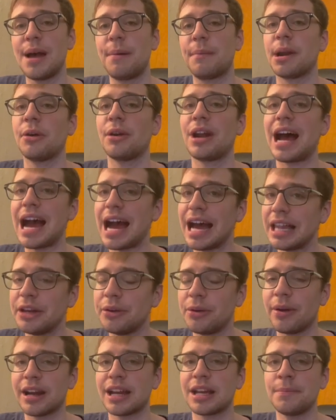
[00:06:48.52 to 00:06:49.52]
But I would highly
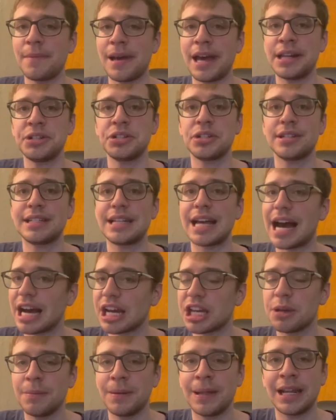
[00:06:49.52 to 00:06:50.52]
recommend just
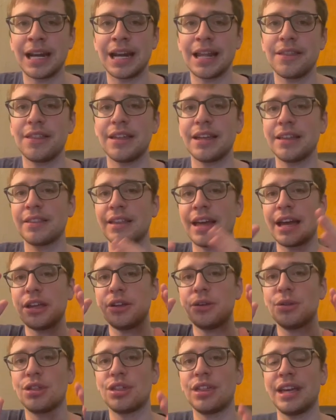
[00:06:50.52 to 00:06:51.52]
document anything that
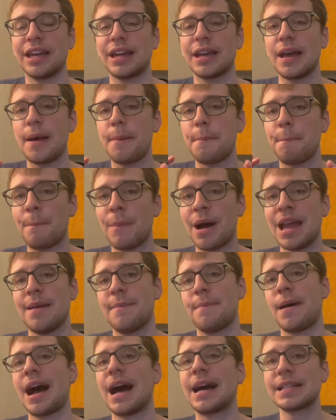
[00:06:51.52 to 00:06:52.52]
you think
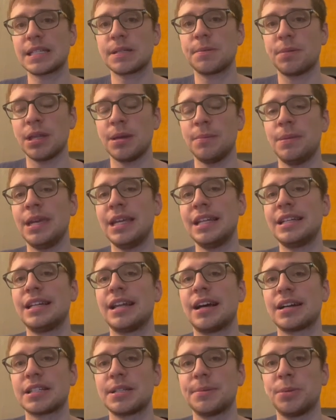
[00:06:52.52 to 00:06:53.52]
might possibly be
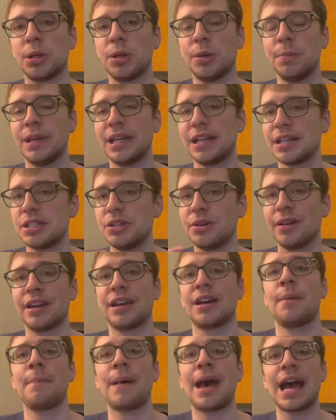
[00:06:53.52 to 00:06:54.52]
deductible because you can
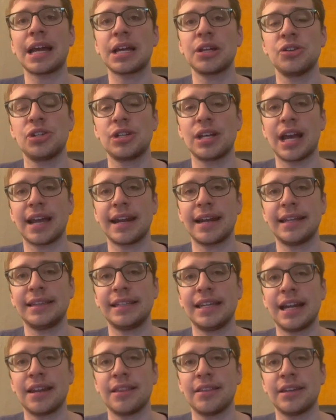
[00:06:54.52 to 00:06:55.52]
come back and check it at
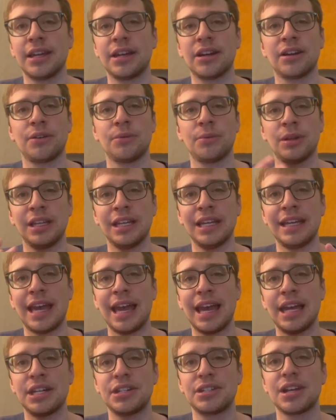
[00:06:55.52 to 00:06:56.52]
the end of the year and really
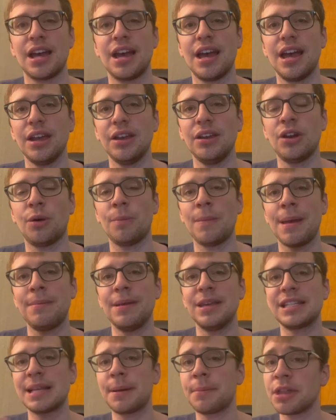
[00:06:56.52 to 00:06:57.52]
gauge,
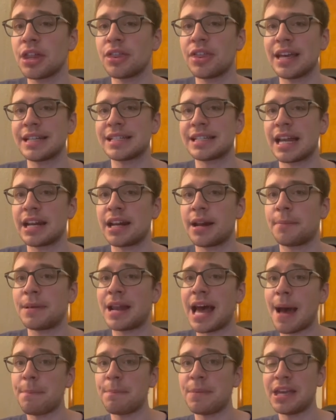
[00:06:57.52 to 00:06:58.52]
maybe some of the things ended up
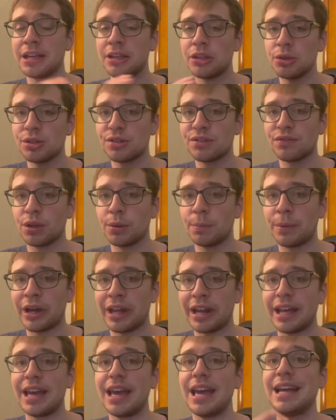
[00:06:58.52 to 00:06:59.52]
not being useful,
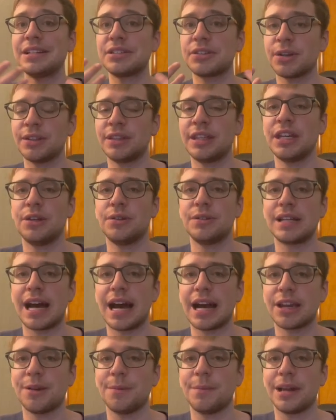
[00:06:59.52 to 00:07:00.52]
but it's good that you
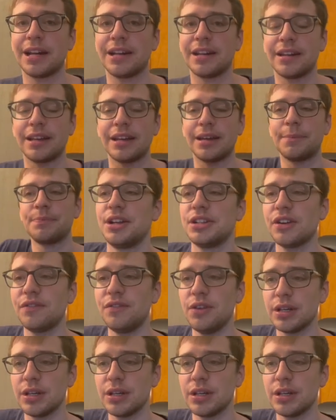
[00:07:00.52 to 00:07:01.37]
documented it. So a few